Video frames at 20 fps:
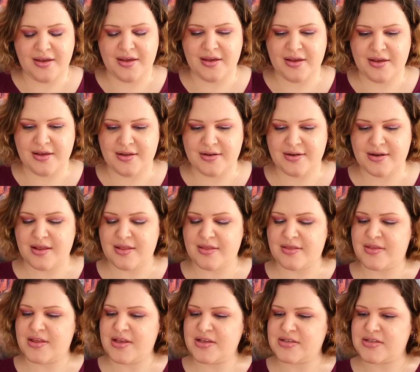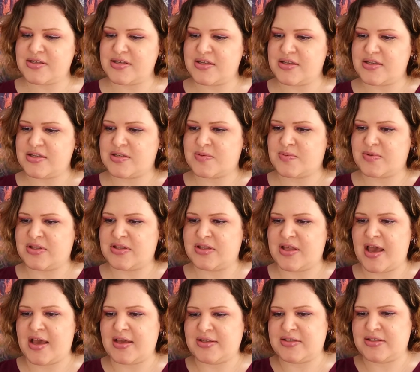And this is what
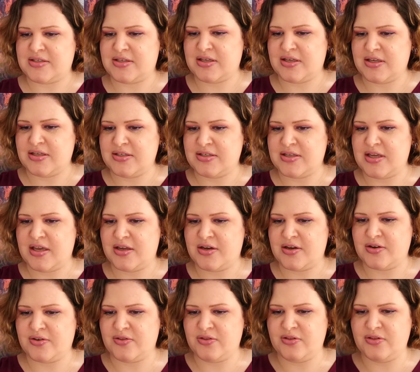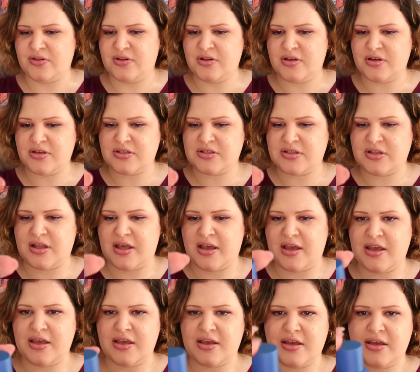that container looks
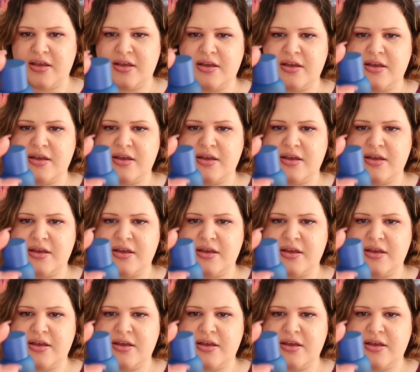like.